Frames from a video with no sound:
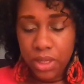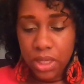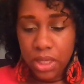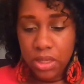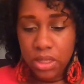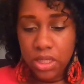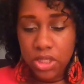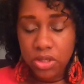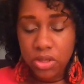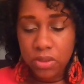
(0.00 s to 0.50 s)

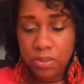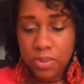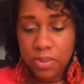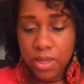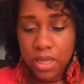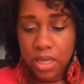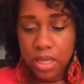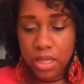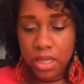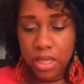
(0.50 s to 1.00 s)
this could
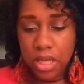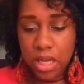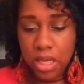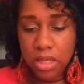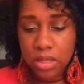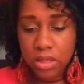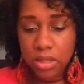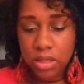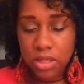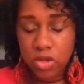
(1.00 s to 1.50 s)
be
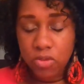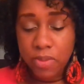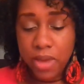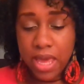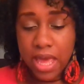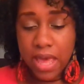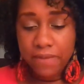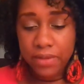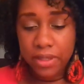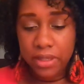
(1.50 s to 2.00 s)
you may
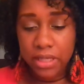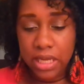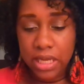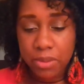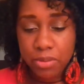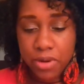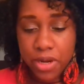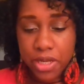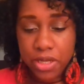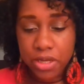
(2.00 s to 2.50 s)
have a
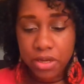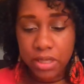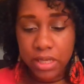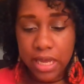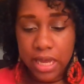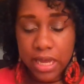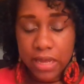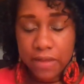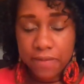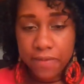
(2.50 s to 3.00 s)
Libra in your
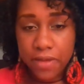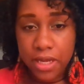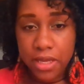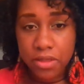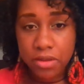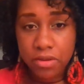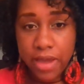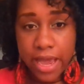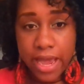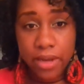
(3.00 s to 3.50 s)
life,
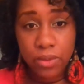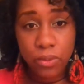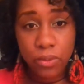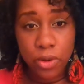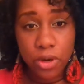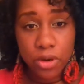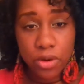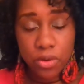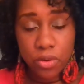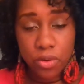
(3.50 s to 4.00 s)
either at
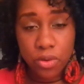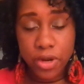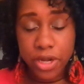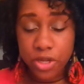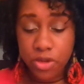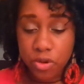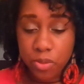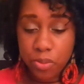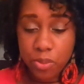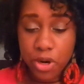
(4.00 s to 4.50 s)
work or in
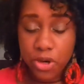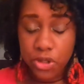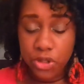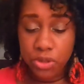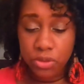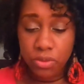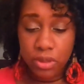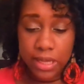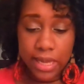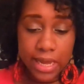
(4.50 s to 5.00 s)
your
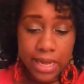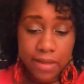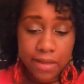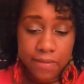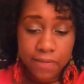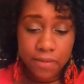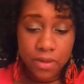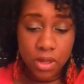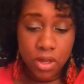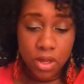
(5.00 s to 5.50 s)
personal
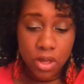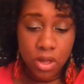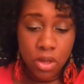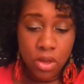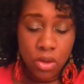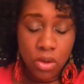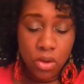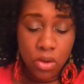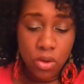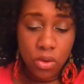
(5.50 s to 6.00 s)
life,
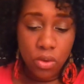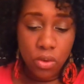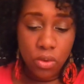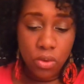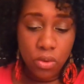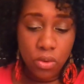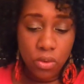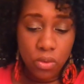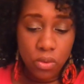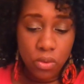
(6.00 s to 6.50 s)

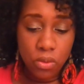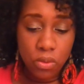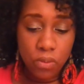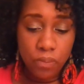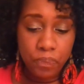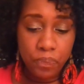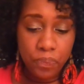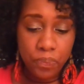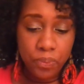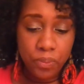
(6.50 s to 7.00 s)
who
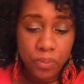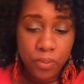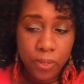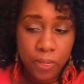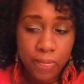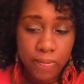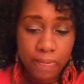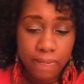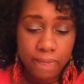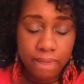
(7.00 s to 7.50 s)

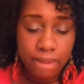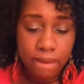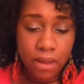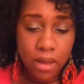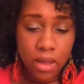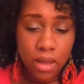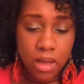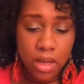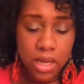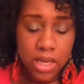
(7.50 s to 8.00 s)

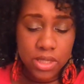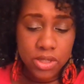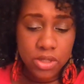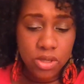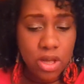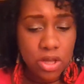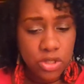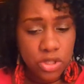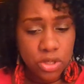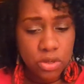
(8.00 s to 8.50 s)
is
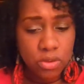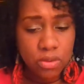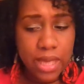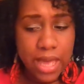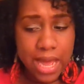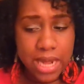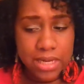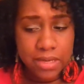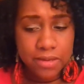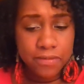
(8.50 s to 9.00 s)
also
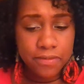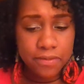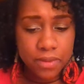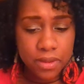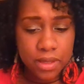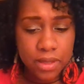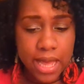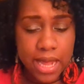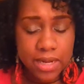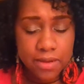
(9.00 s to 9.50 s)
kind of
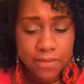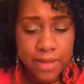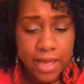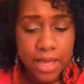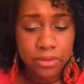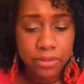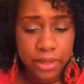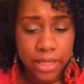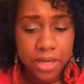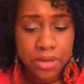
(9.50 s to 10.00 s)

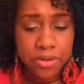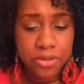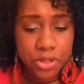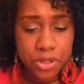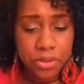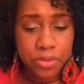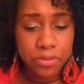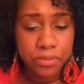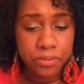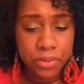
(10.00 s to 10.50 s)
out there
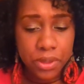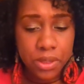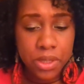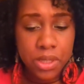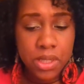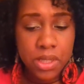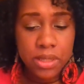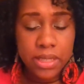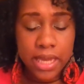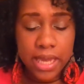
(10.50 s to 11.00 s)
too.
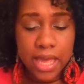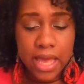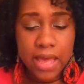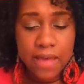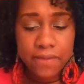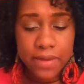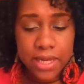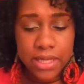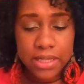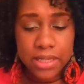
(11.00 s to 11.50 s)
They
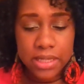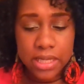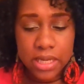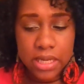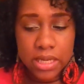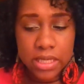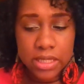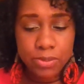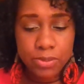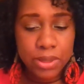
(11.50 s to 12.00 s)
have
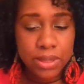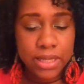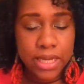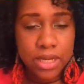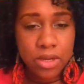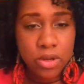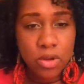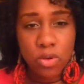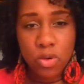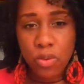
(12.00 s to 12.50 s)
ideas, but they
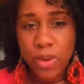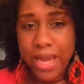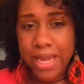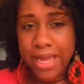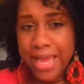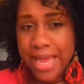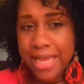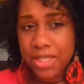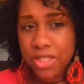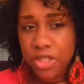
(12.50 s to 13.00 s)
don't quite
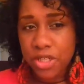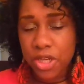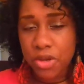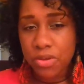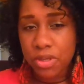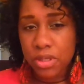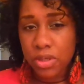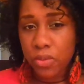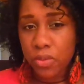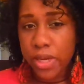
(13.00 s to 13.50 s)
execute
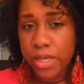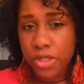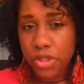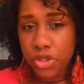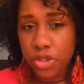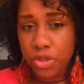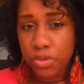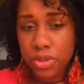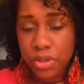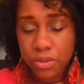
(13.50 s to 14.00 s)
it the way
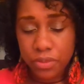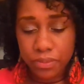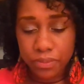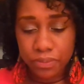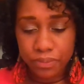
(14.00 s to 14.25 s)
that you do.